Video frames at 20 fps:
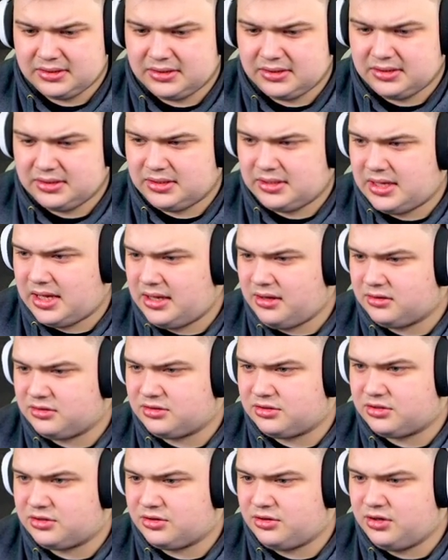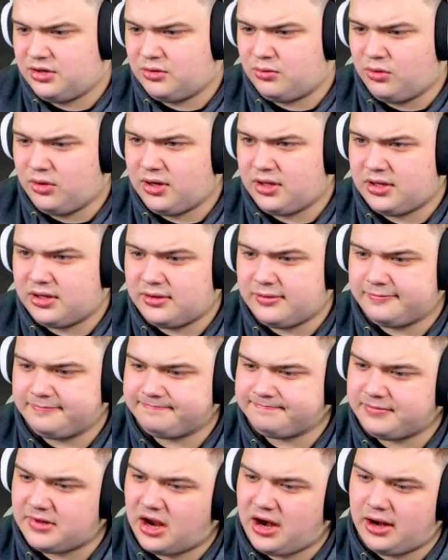Chaos Crew, what are you...
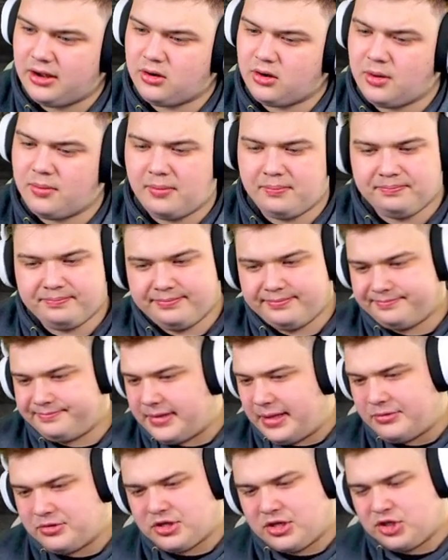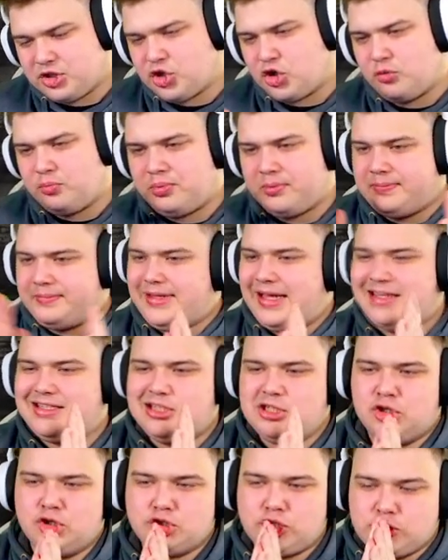Alright, come on. I'm just going to shut up.
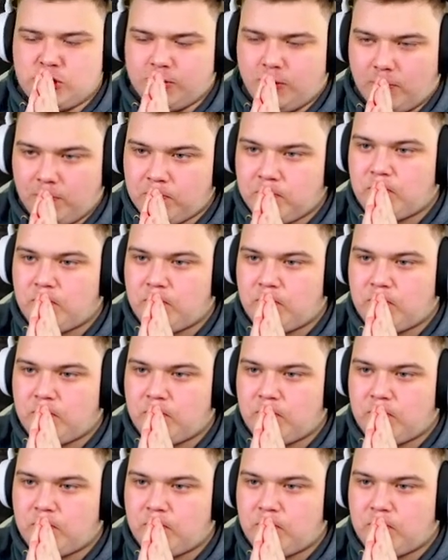1900, come on.